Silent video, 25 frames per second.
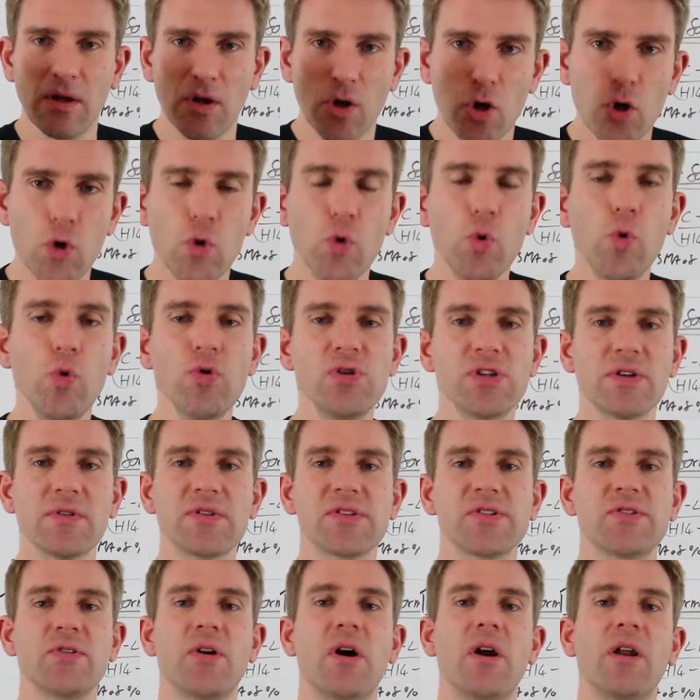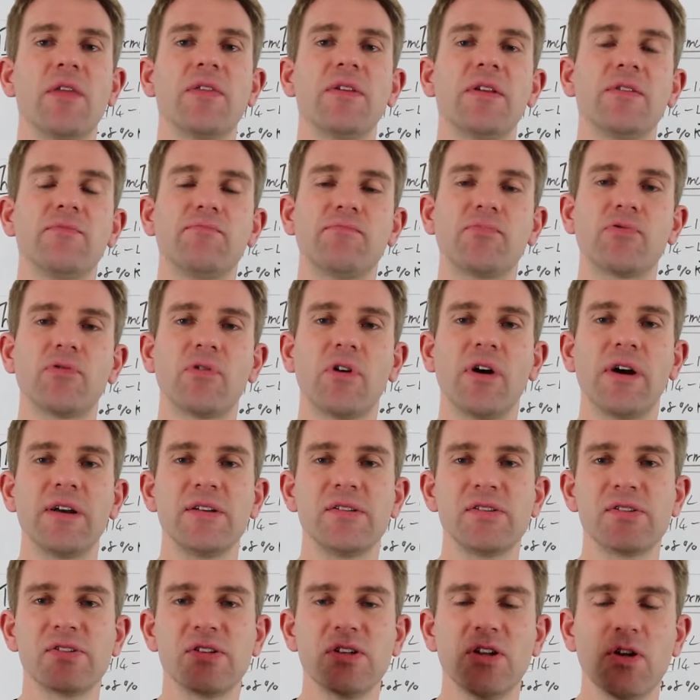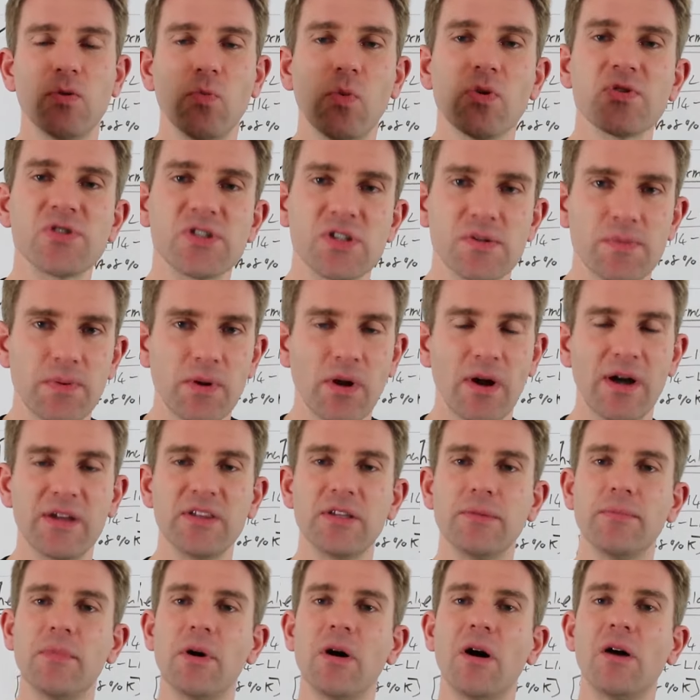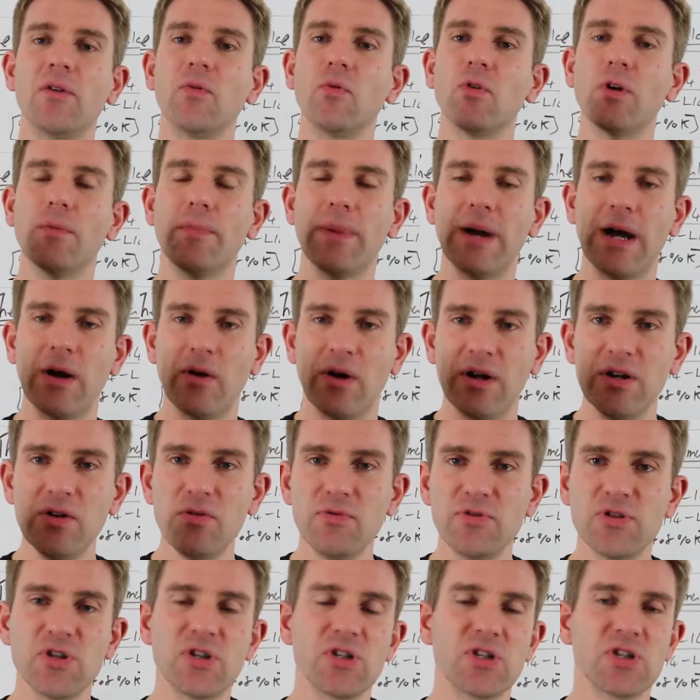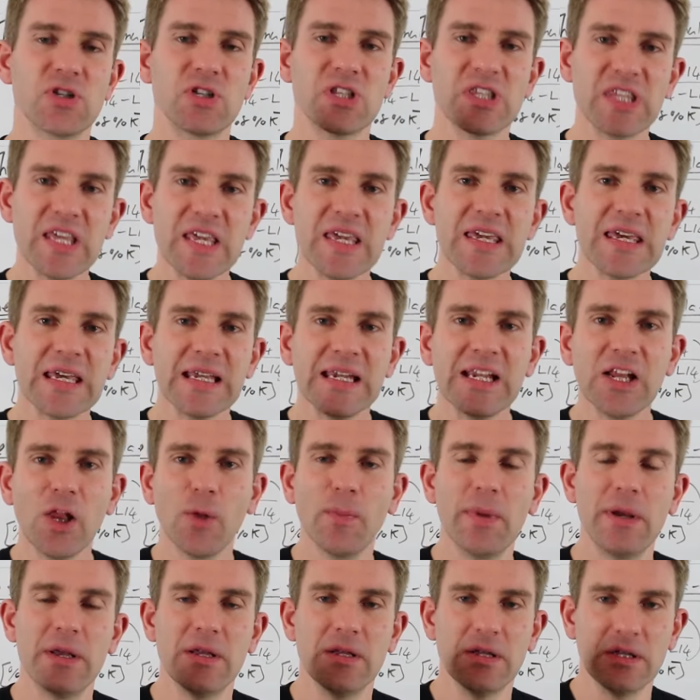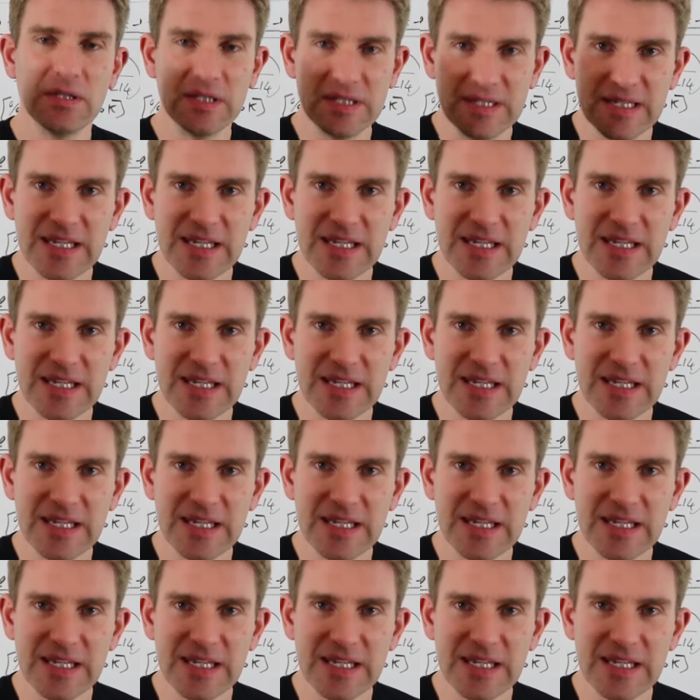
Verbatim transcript: who's the other side of the price? You know, what's supply and demand all about? And you just think a little bit